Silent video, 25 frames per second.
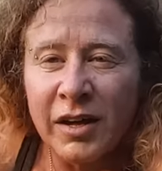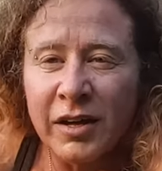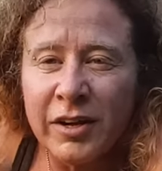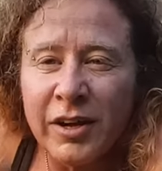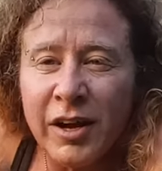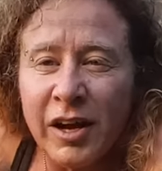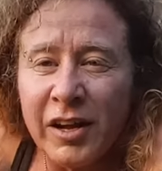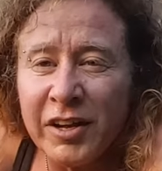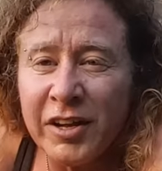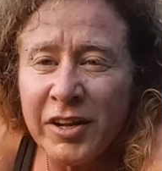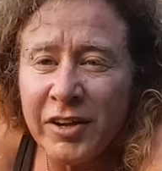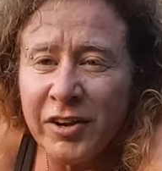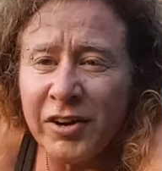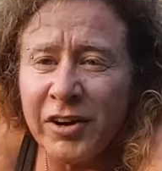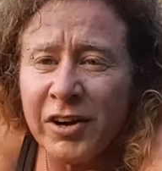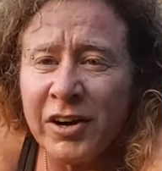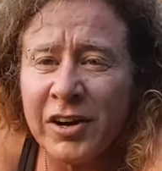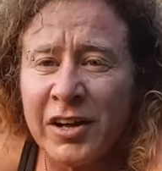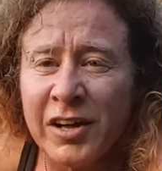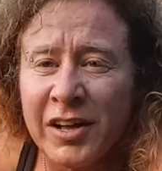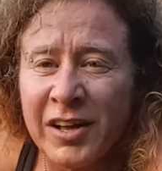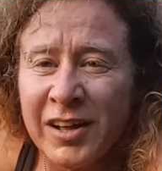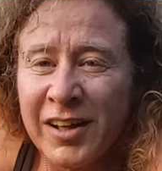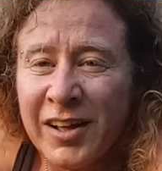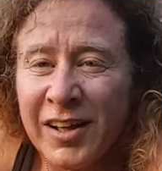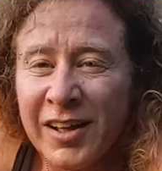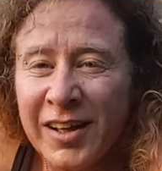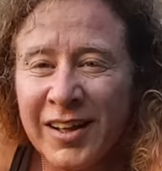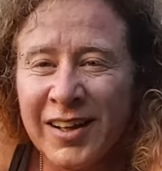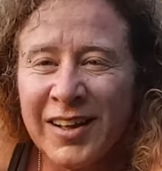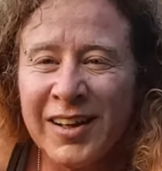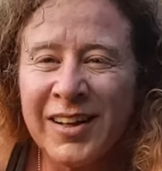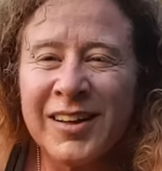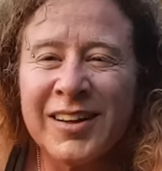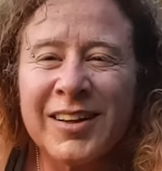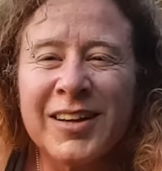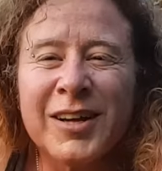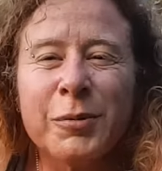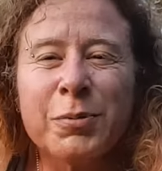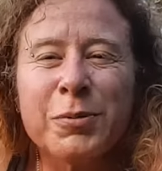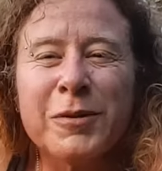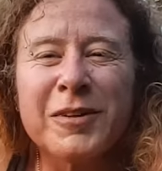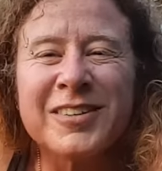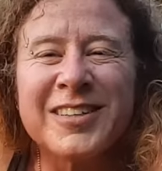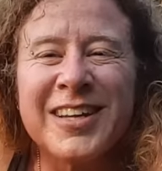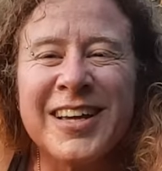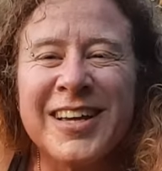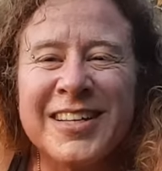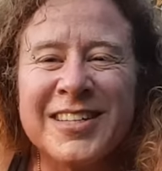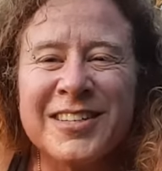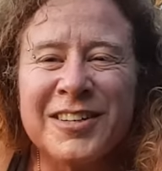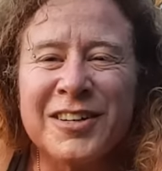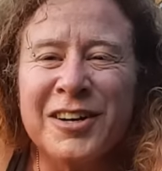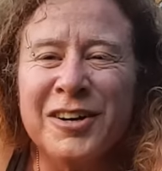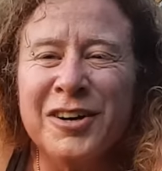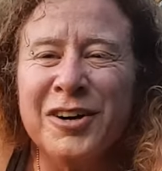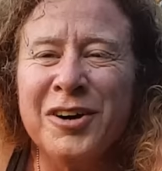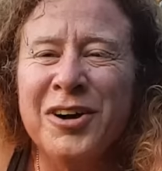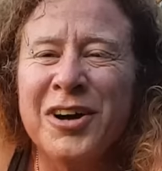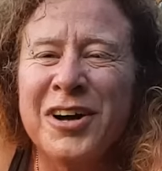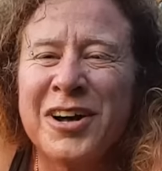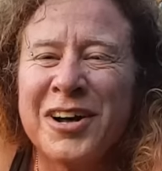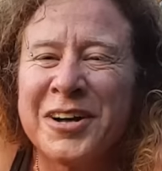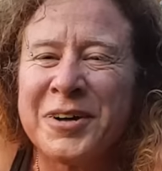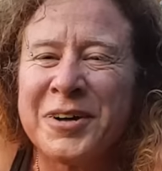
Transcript: got here a couple of days ago,